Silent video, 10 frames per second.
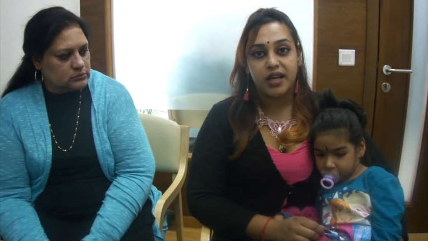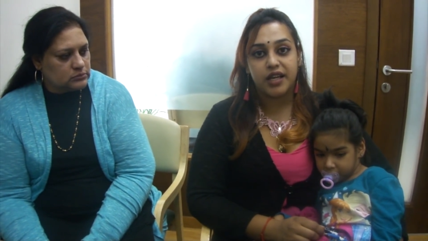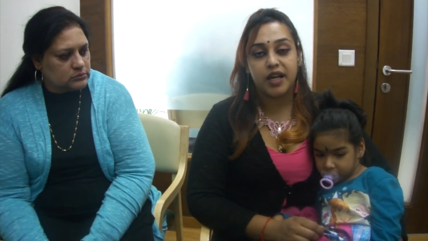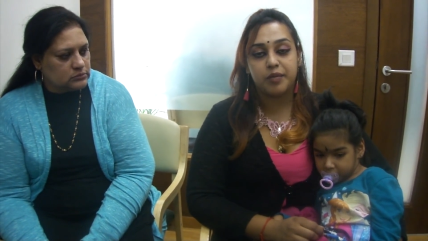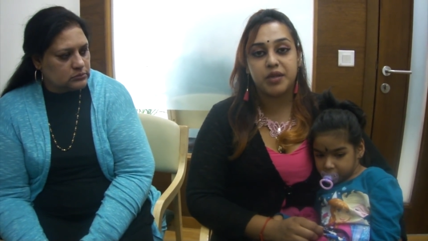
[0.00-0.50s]

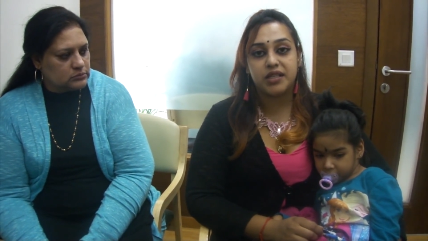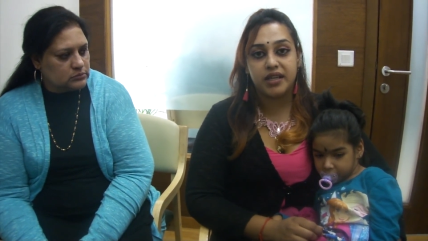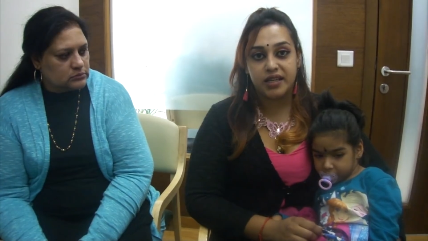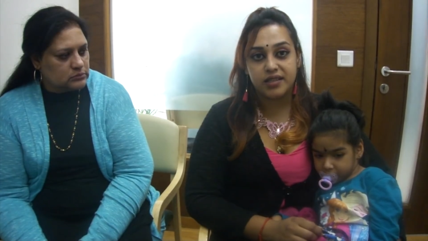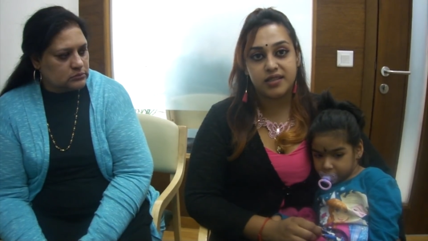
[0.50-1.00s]
Speaker 1: and how many
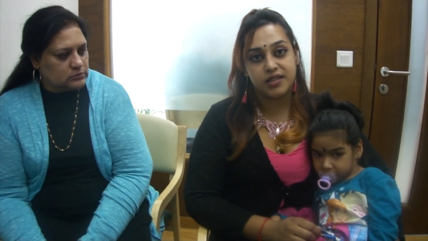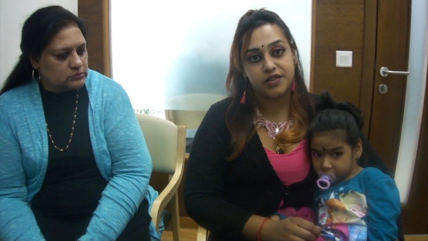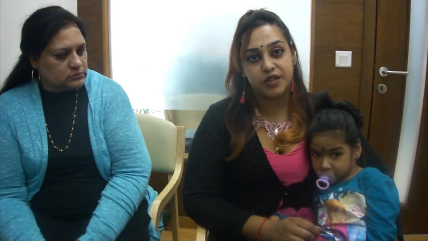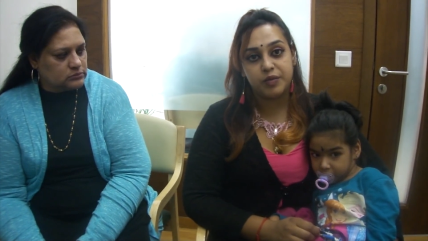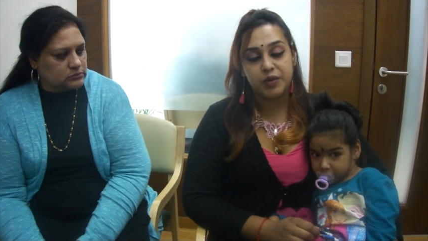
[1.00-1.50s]
days the
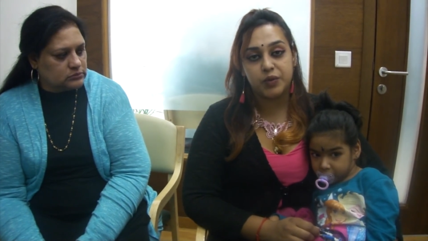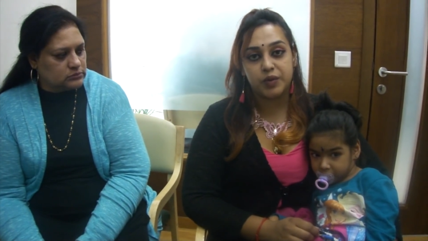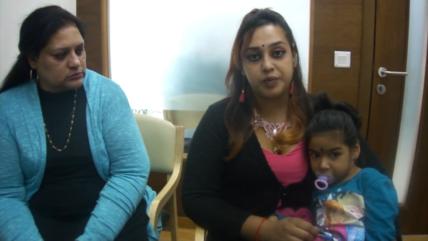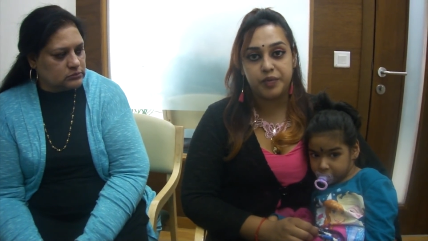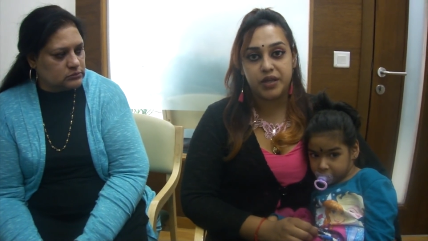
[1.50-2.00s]
treatment
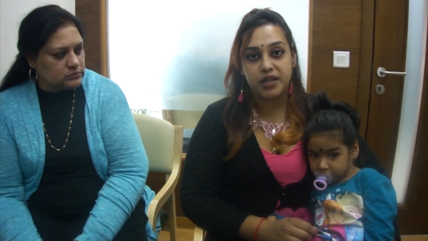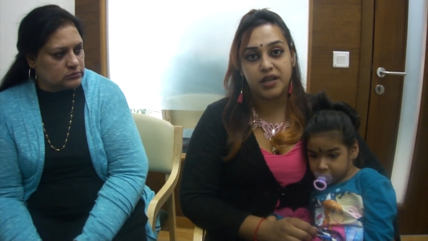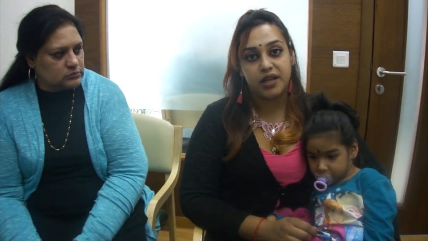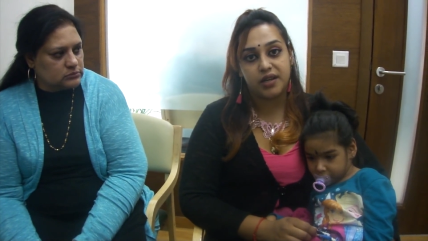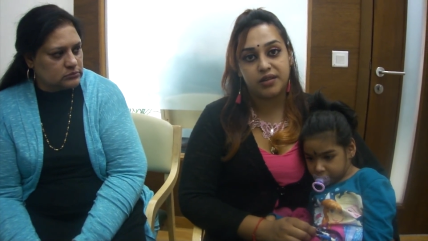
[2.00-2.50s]
will
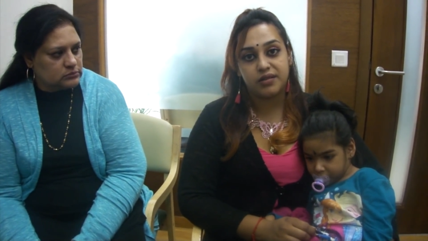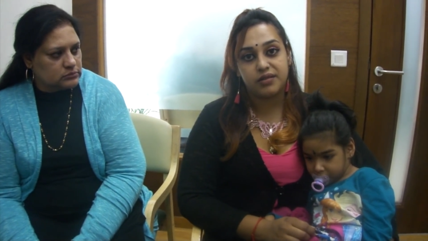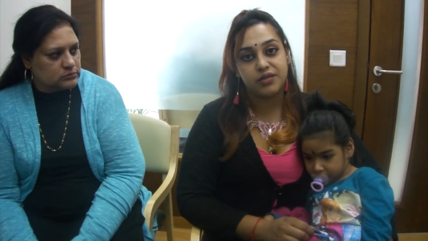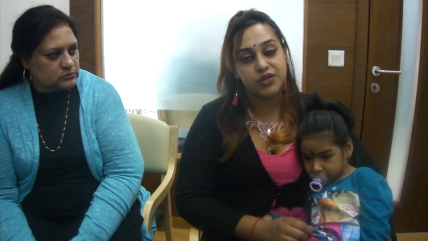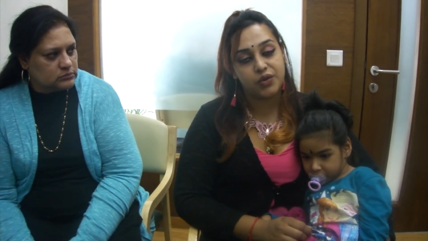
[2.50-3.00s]
be,
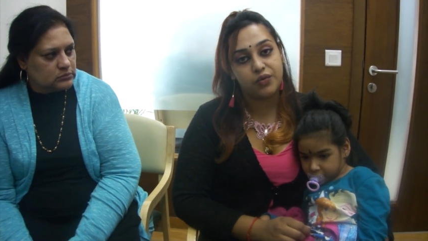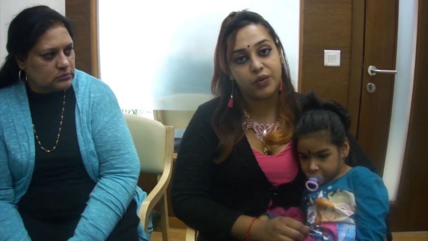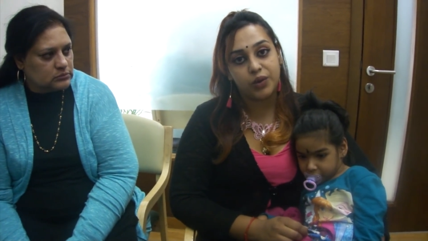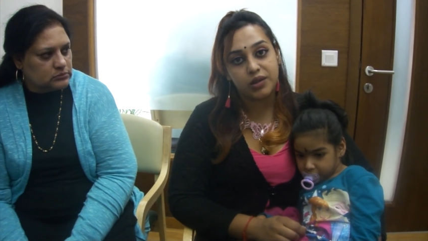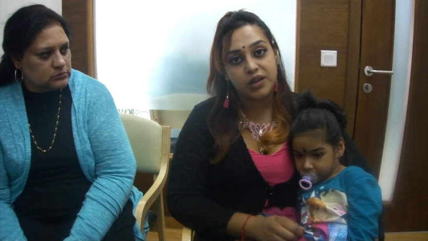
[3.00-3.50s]
and so
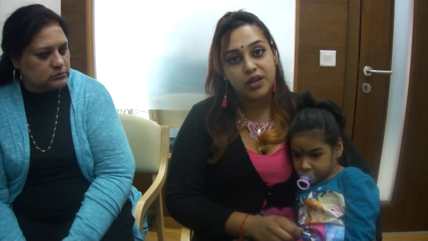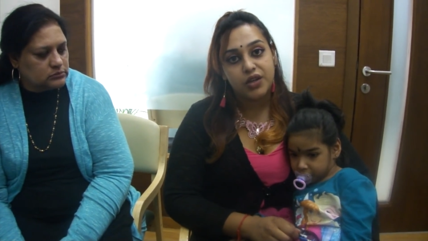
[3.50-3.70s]
forth.